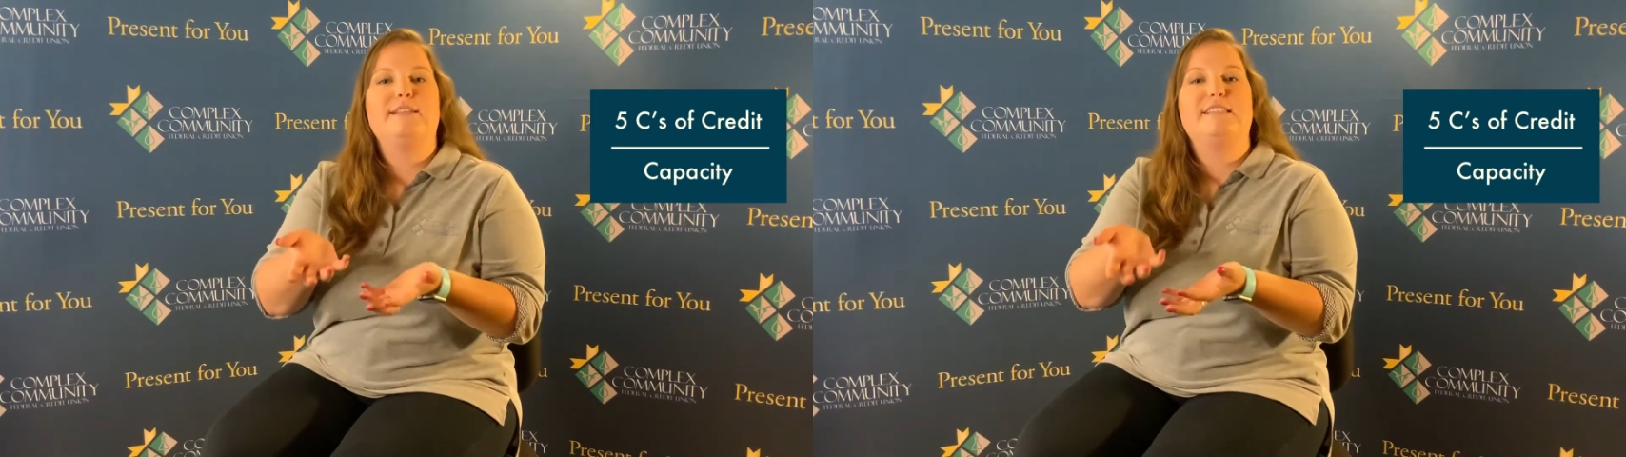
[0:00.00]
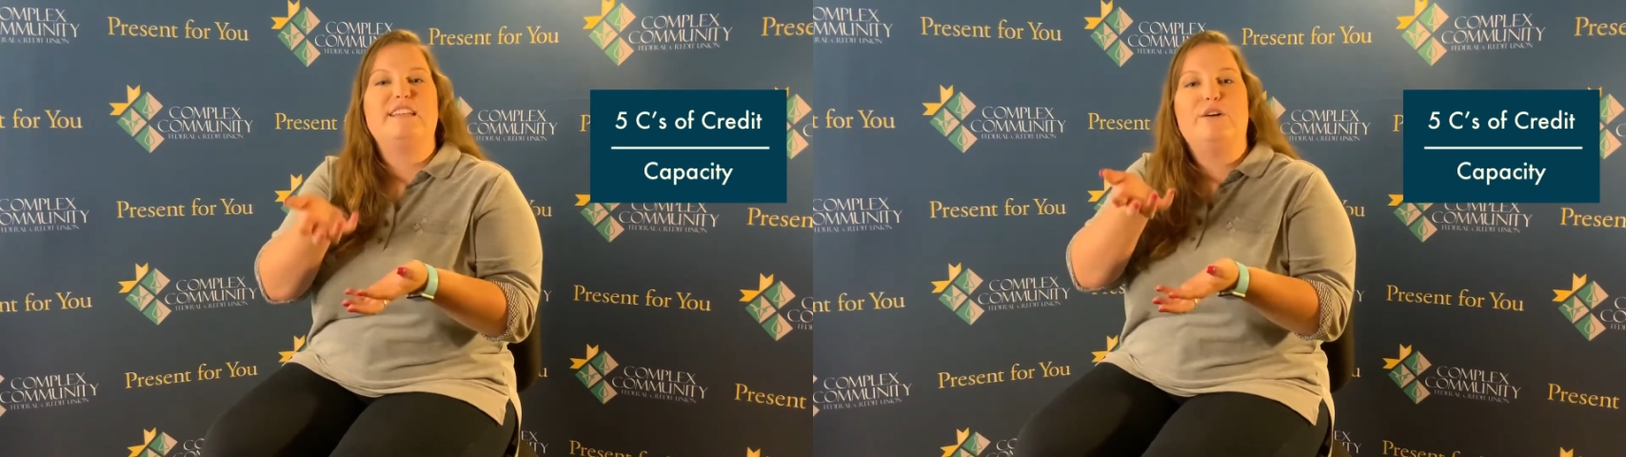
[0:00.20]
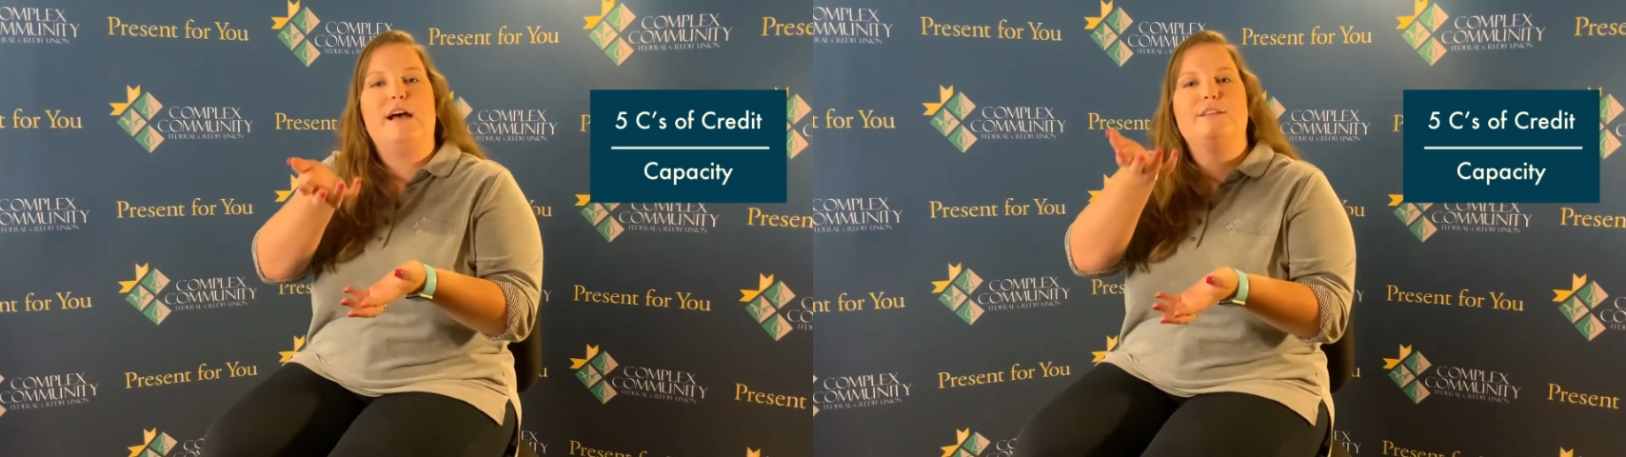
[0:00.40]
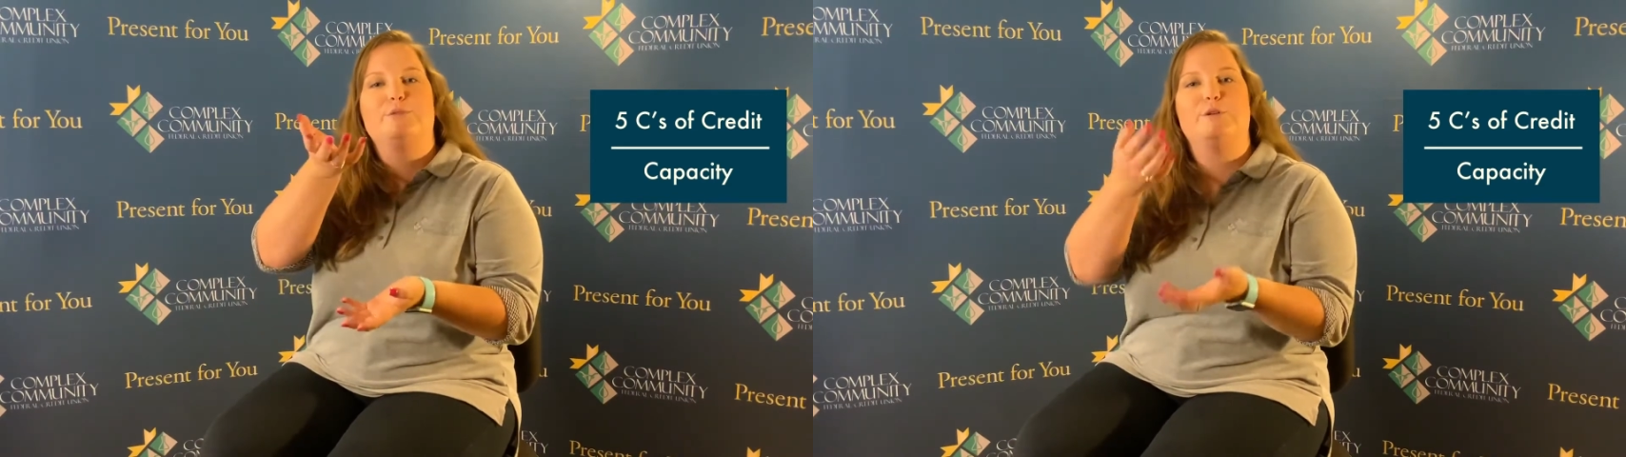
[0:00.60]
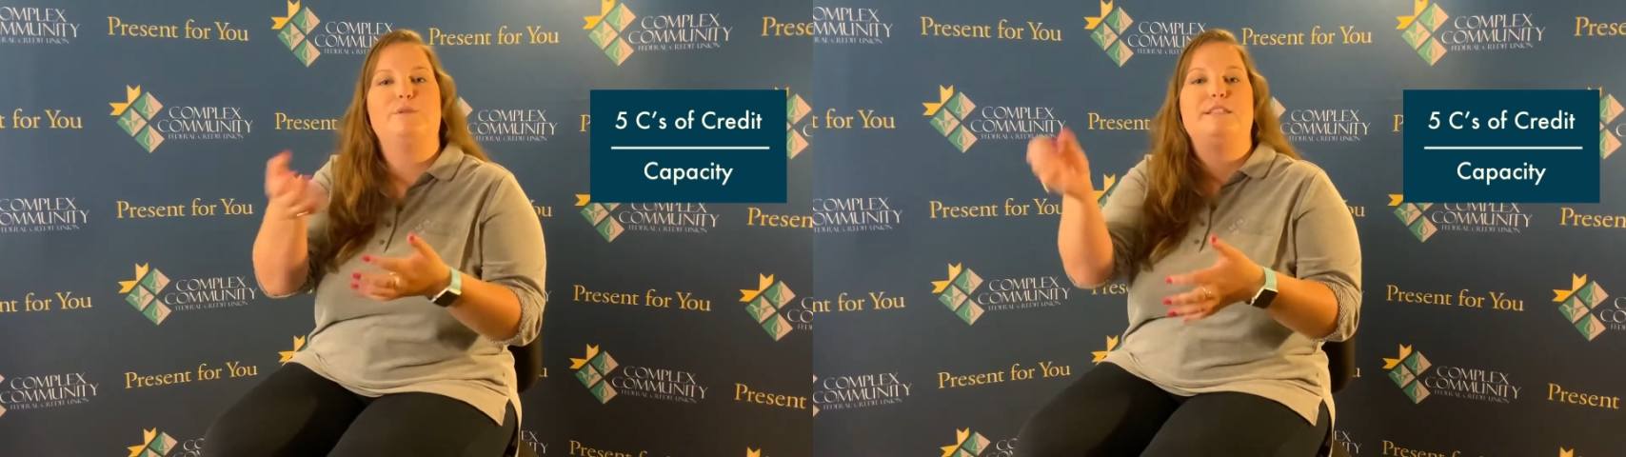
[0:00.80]
still has
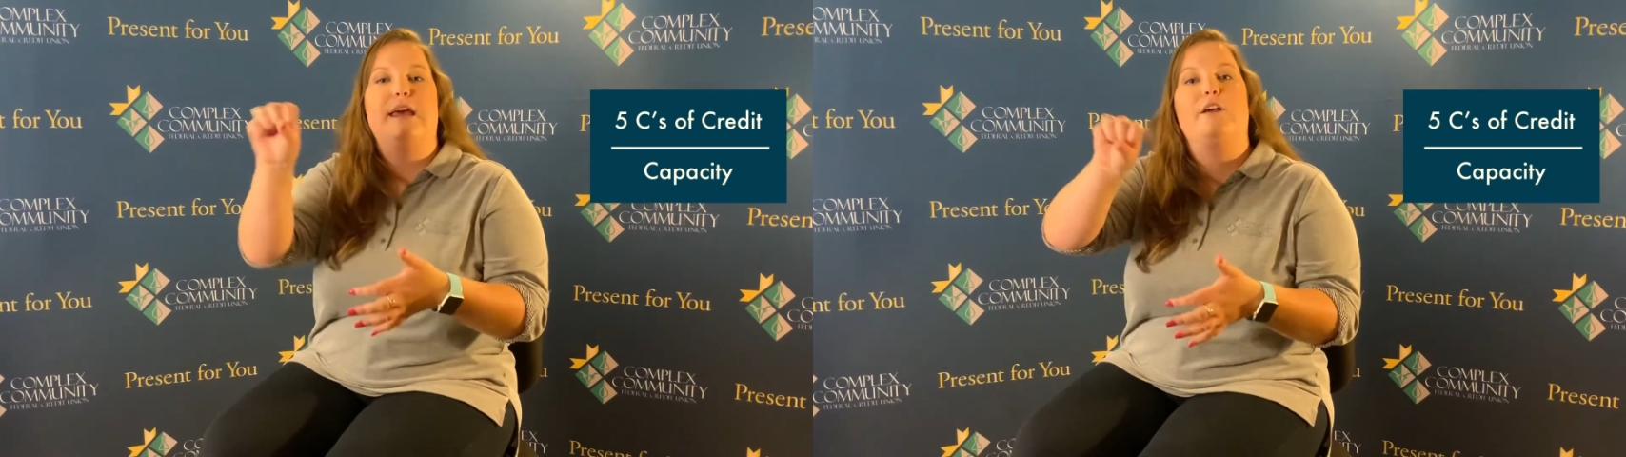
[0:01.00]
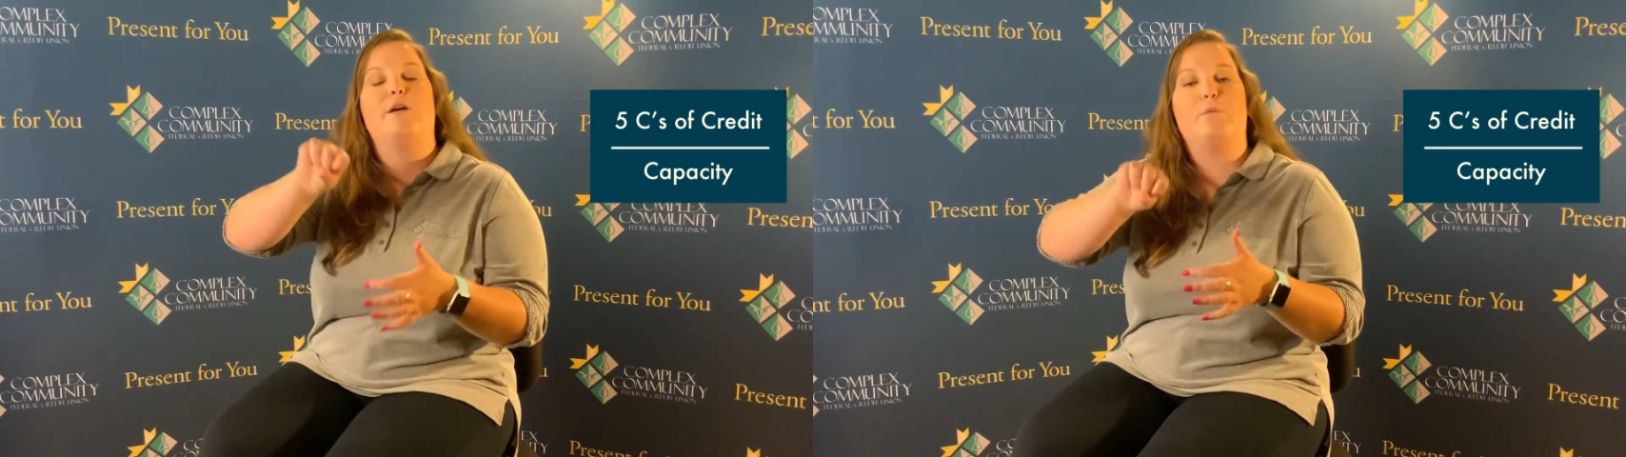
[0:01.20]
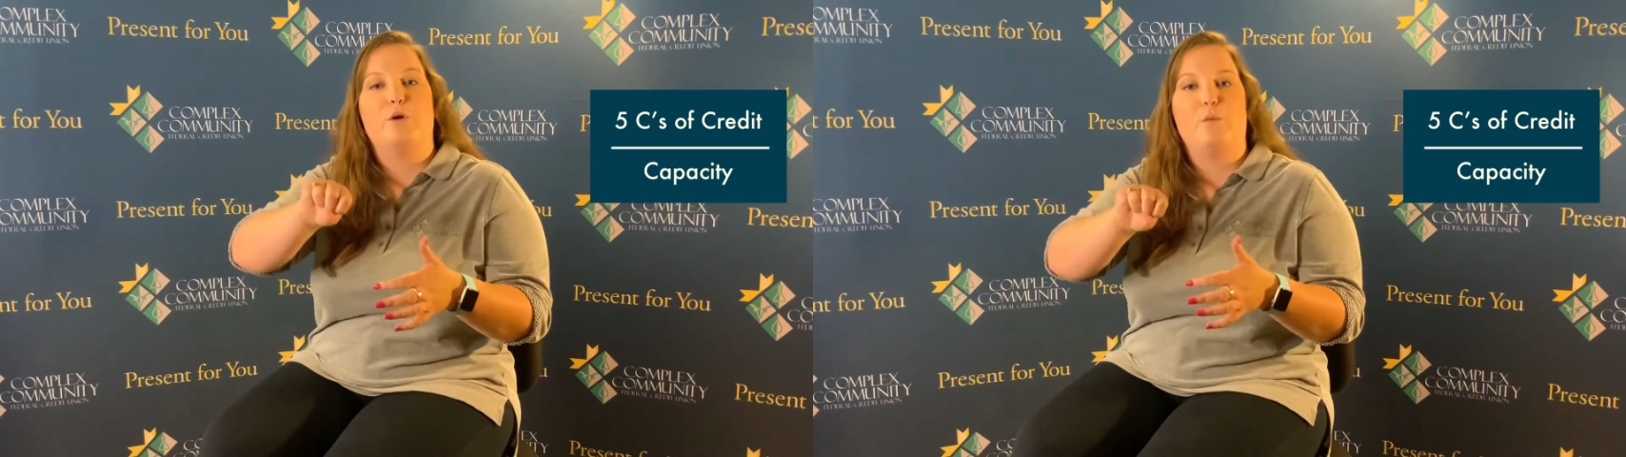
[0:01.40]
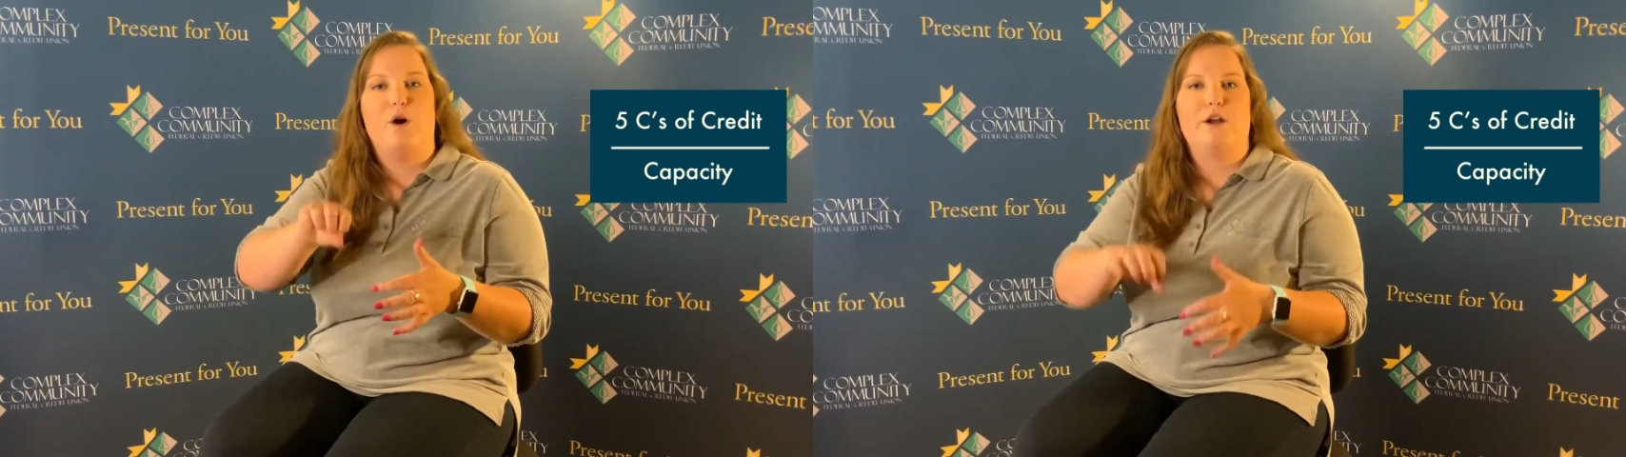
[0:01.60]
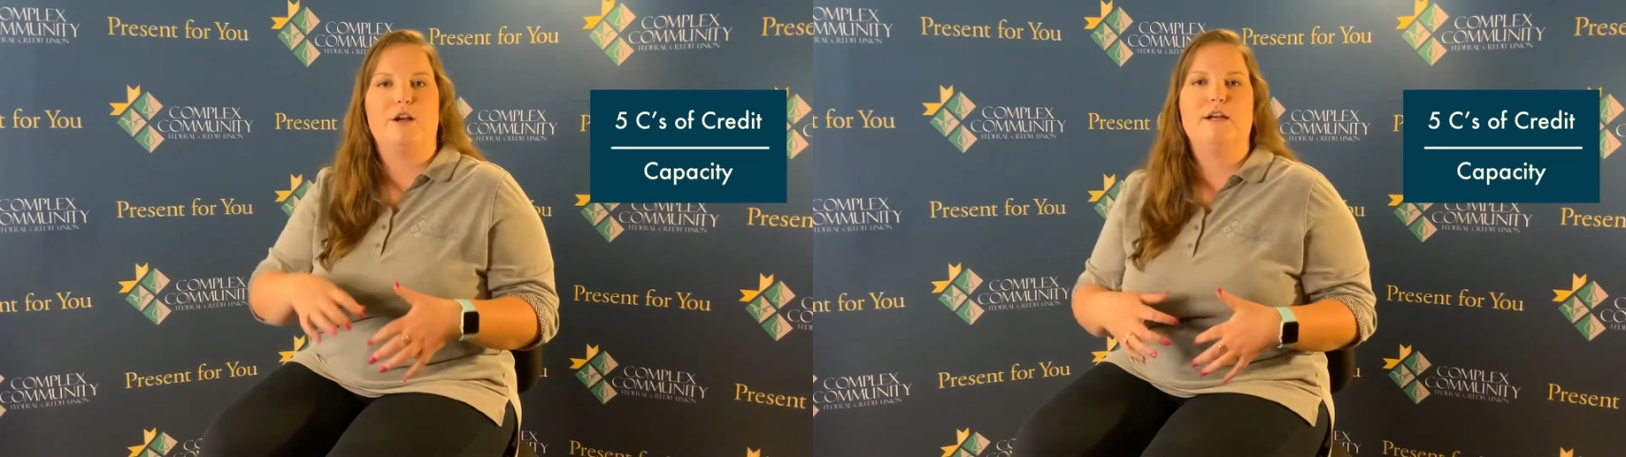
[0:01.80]
room to take on more
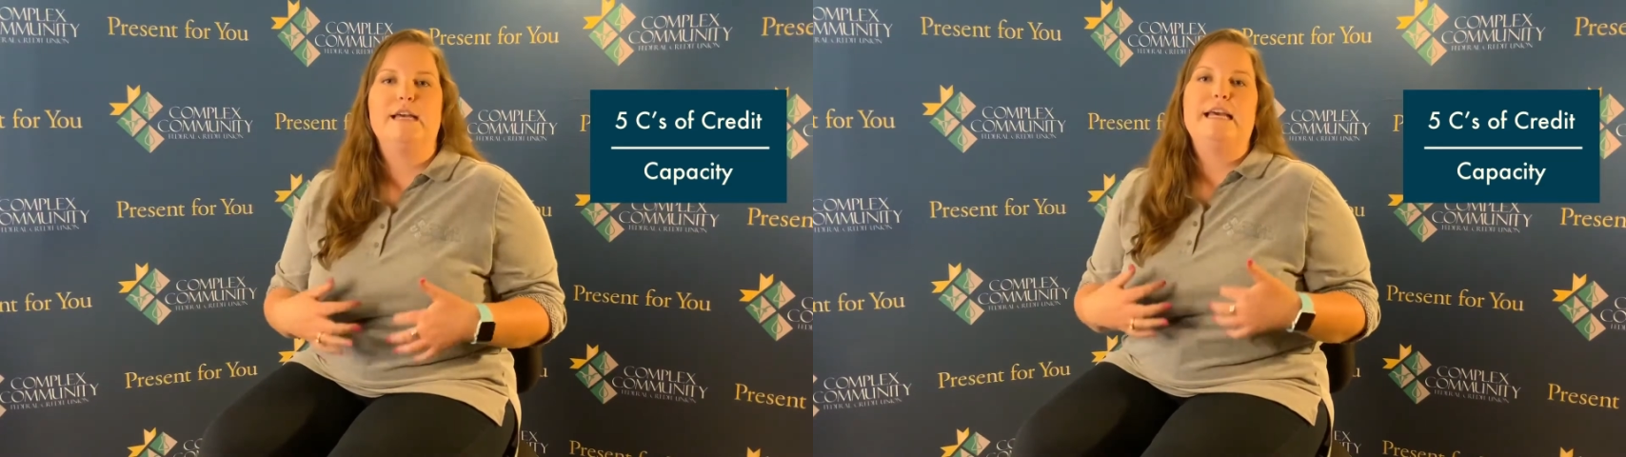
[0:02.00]
water.